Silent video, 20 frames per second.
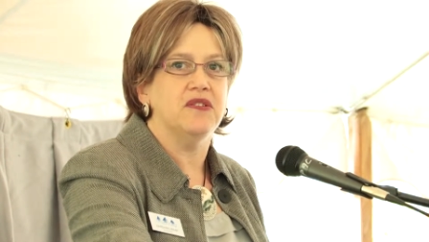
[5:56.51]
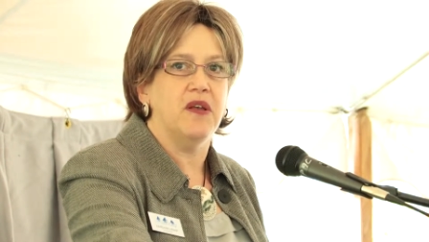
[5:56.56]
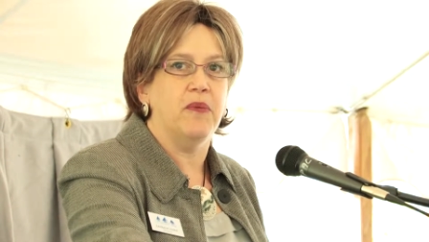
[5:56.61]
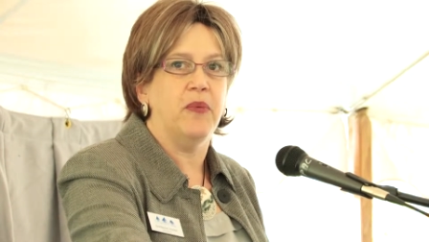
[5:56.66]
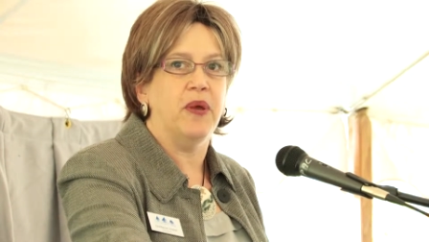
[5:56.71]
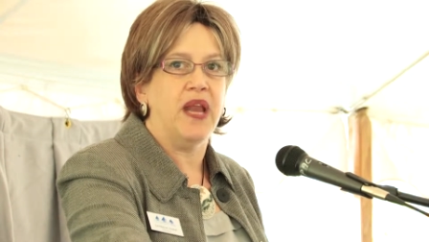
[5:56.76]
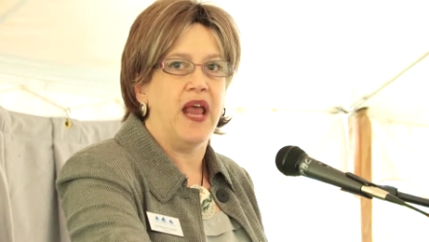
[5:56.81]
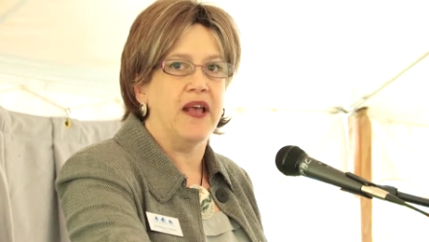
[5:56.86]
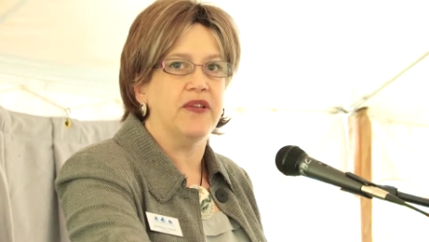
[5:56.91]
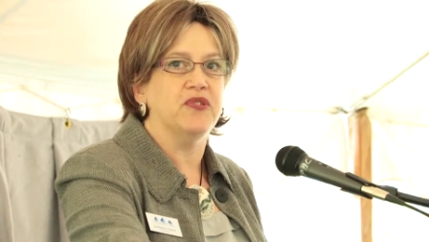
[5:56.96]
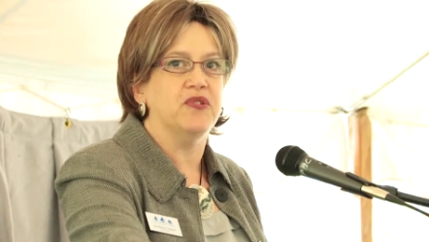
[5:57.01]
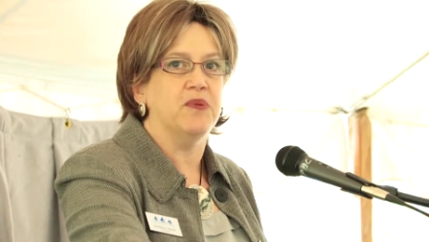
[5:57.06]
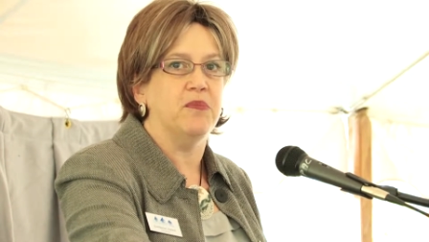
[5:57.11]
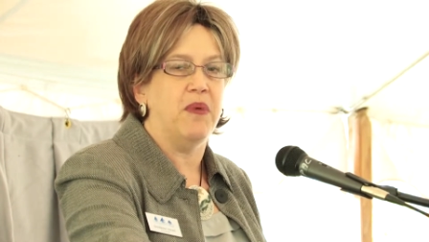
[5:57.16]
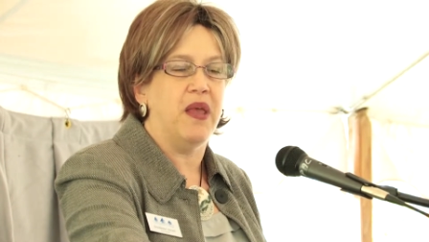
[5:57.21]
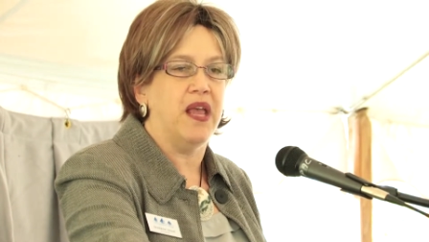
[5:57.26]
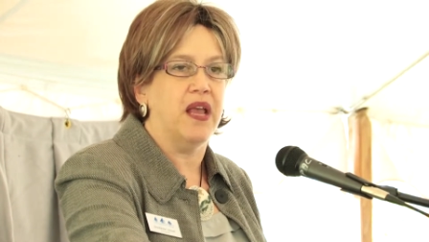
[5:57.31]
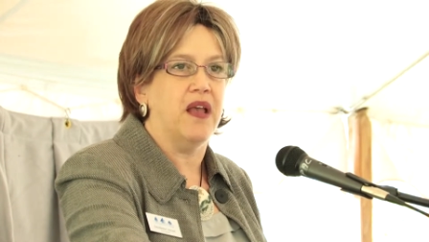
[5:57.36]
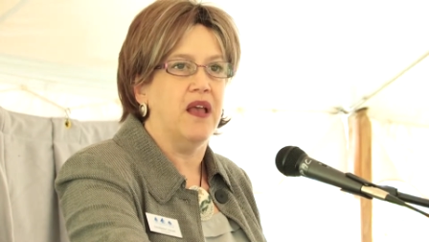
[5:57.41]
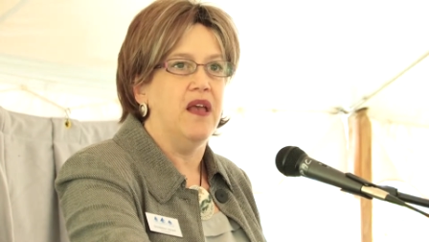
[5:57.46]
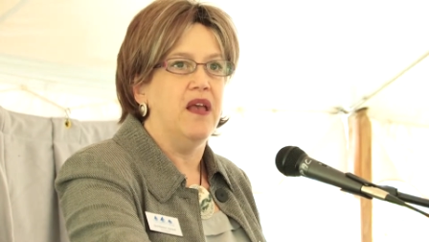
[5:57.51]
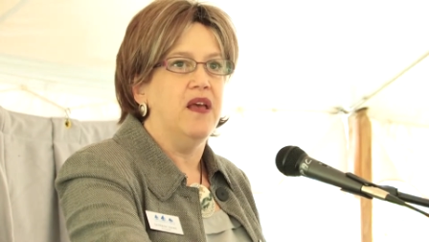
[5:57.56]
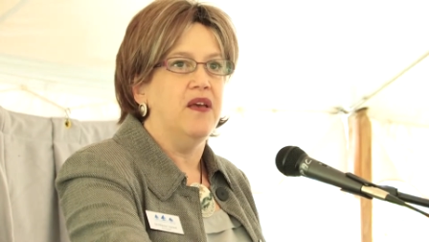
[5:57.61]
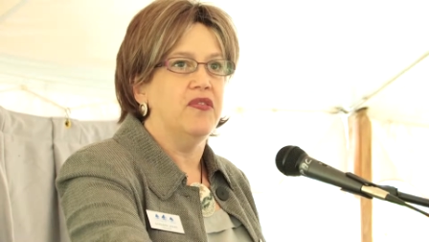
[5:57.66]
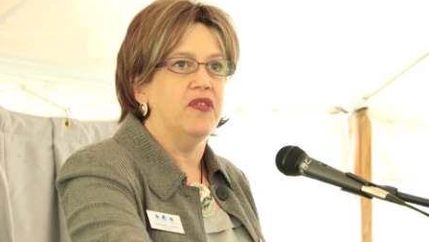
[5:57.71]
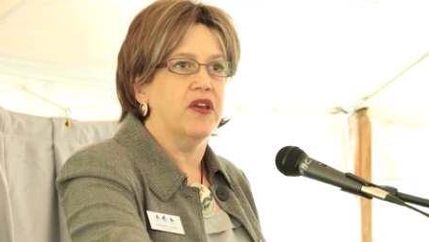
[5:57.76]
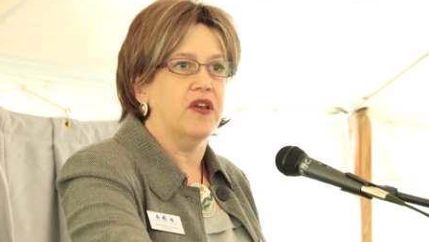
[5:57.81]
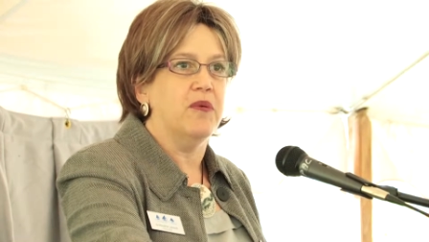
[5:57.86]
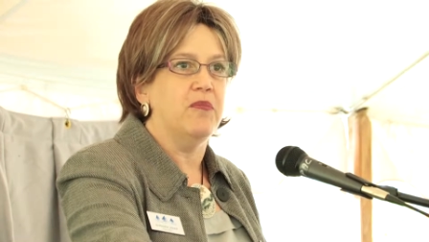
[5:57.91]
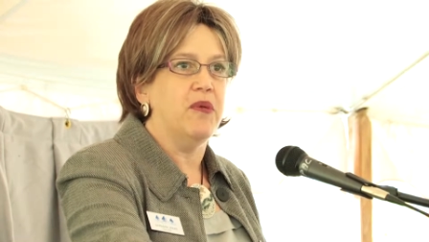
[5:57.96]
someone has to make
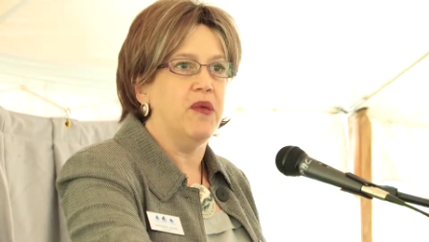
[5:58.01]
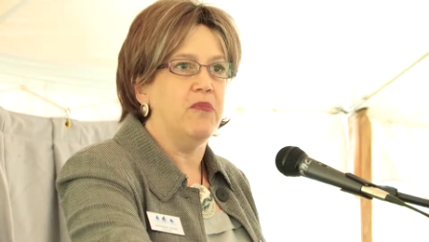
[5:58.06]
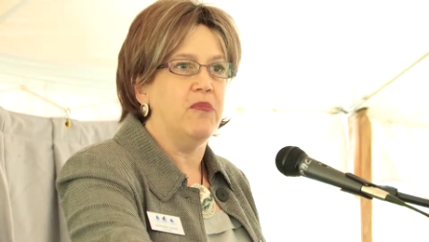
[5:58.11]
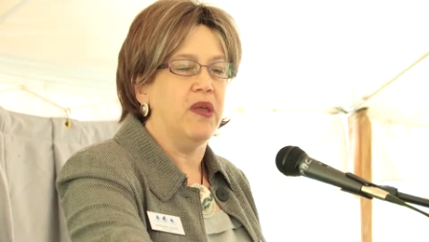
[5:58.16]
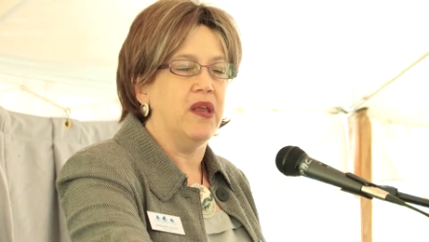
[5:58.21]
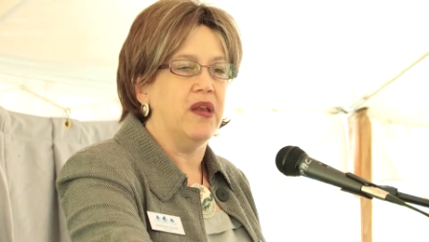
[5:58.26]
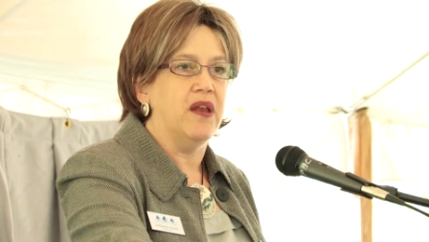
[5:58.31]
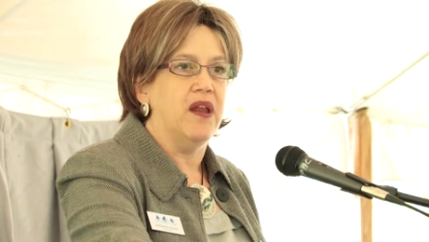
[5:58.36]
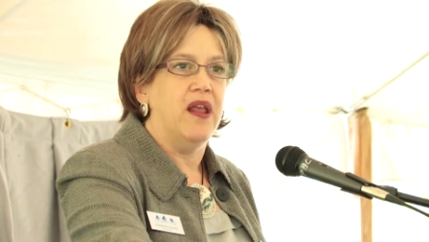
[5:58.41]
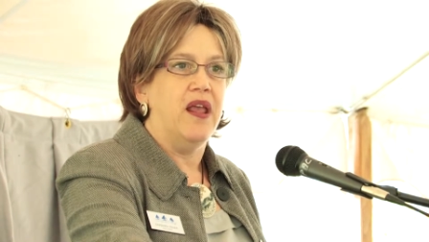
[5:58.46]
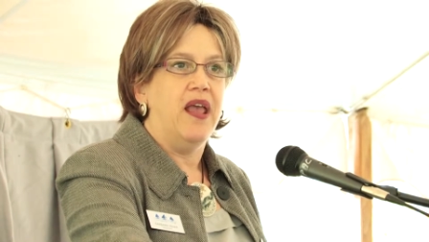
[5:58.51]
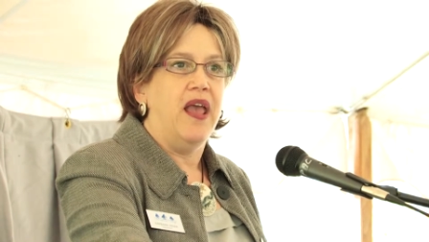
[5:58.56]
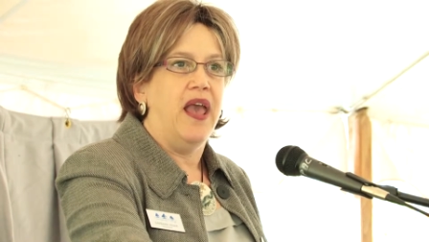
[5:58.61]
the commitment.